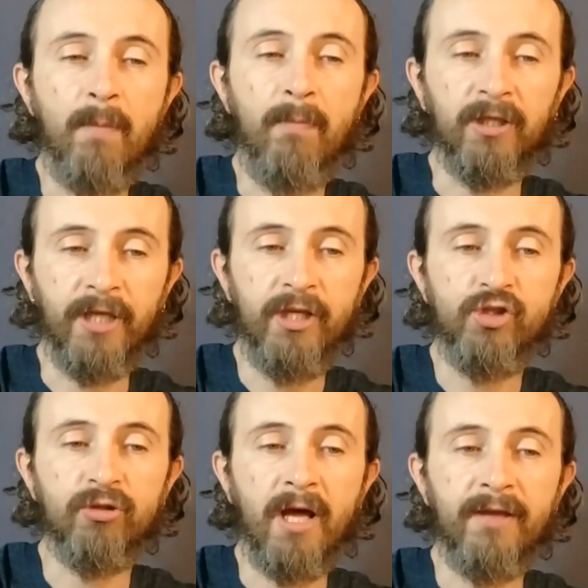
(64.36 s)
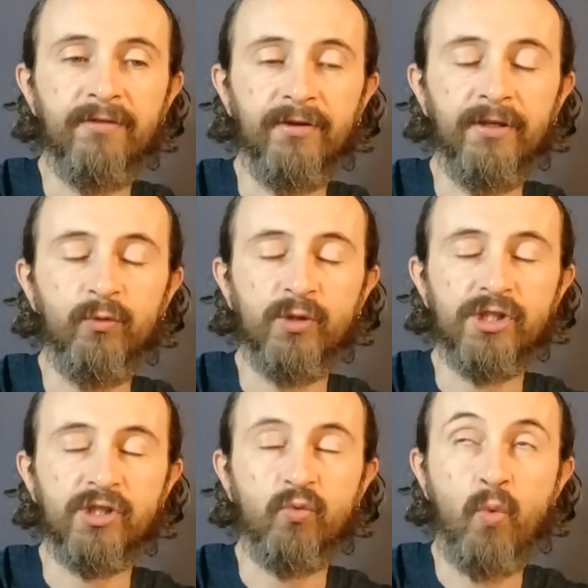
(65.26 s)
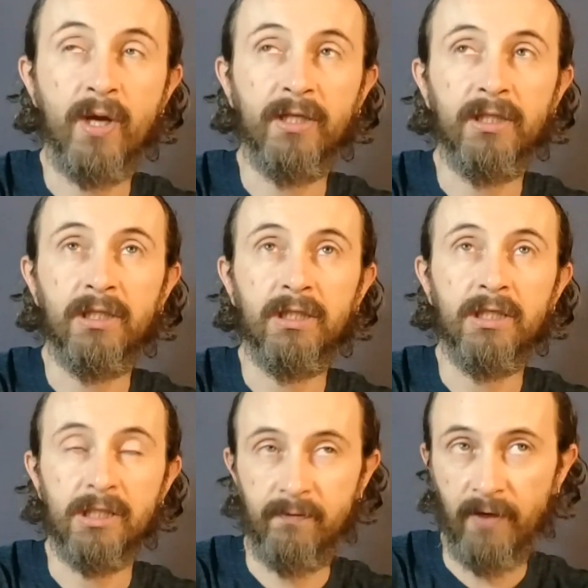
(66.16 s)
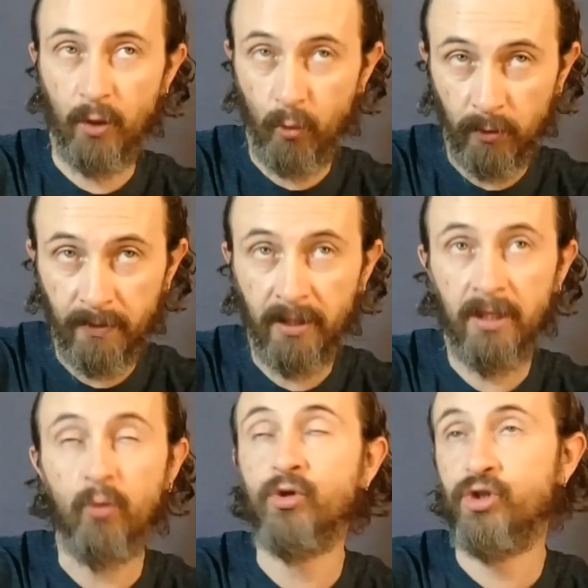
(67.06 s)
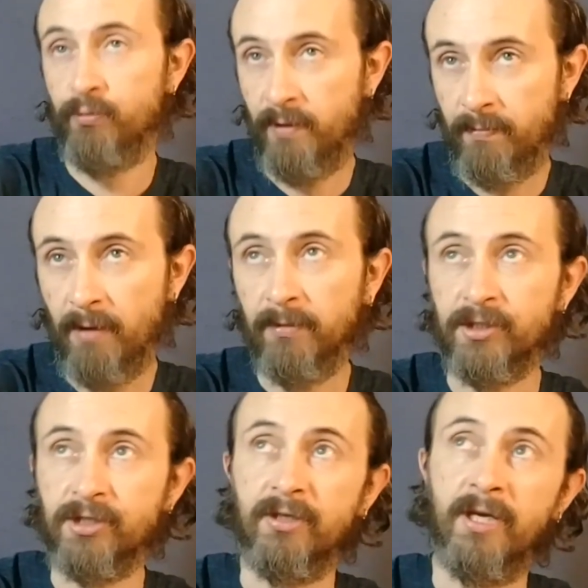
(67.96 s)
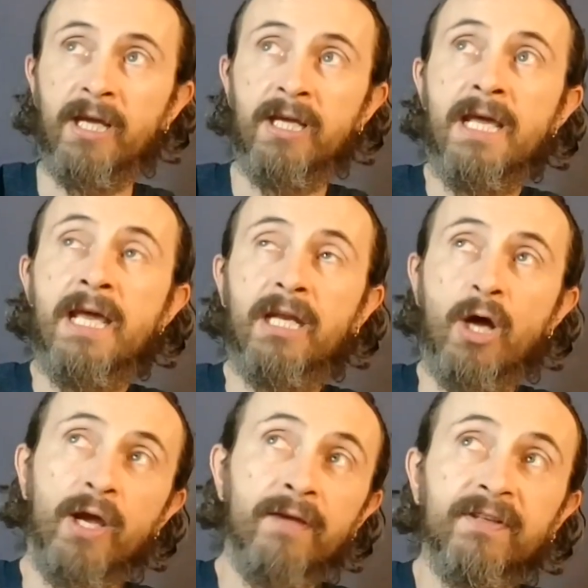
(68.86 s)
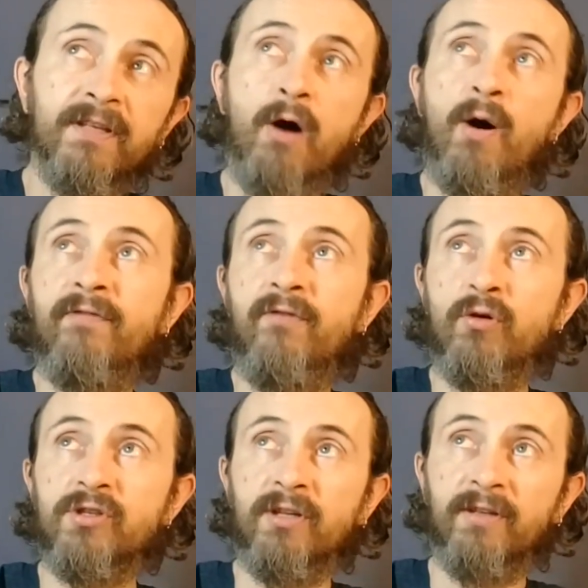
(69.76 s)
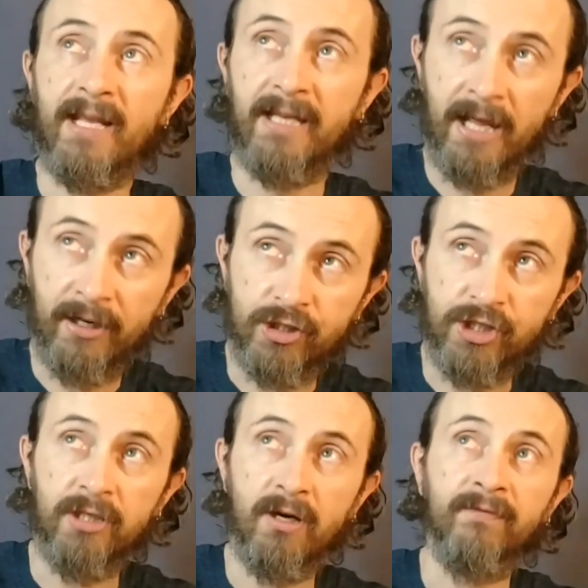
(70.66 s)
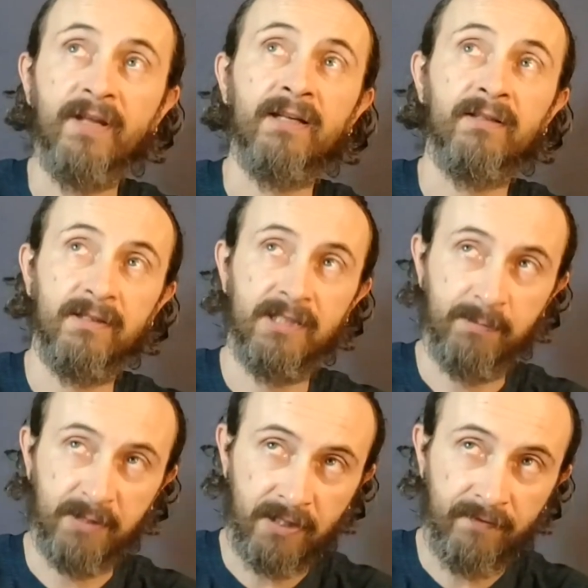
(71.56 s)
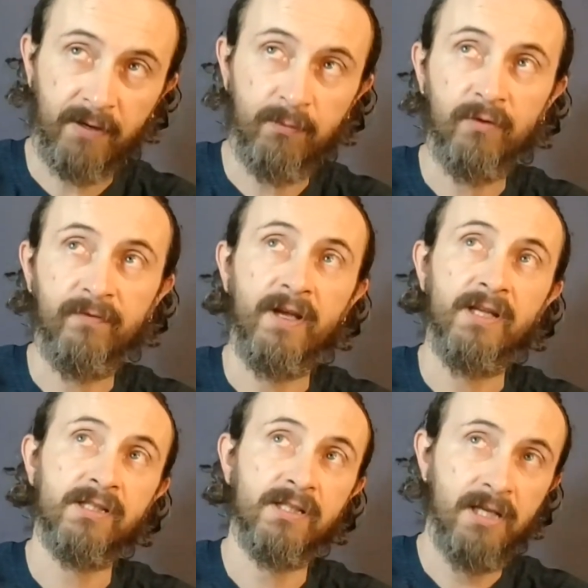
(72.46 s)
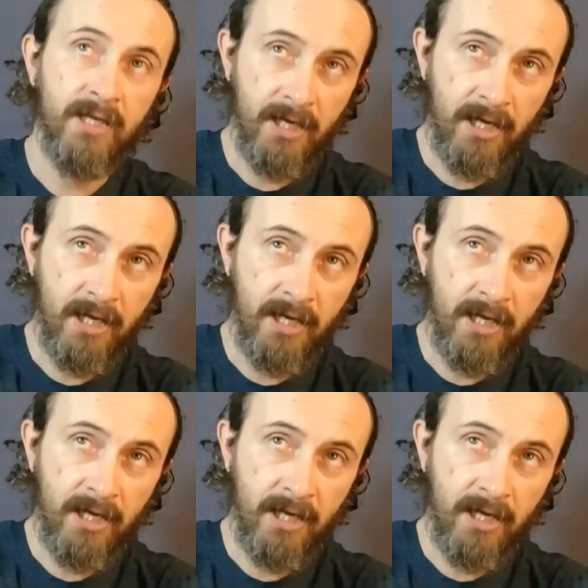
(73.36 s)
Monday, July 3rd, which is when this video will be or should be published, okay? Now, even though I focus on that energy of that specific moon phase